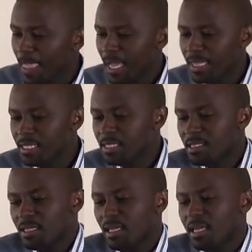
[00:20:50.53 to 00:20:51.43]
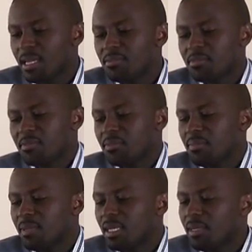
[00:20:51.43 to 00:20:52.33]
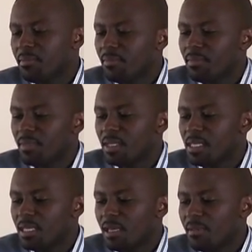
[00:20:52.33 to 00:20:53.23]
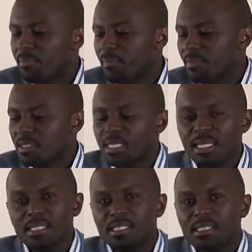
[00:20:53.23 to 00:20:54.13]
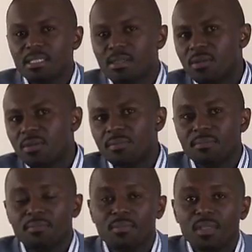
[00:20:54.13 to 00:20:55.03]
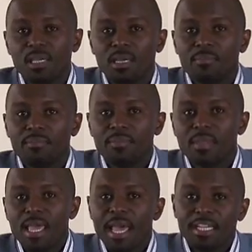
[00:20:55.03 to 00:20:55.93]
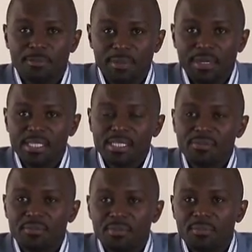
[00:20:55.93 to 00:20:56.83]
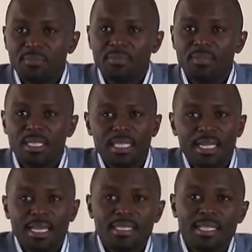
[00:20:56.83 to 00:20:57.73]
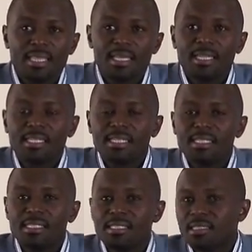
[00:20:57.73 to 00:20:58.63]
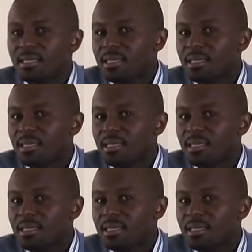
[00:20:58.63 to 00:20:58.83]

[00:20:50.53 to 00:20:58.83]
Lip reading: And this comes from studies or experiences from the 1930s,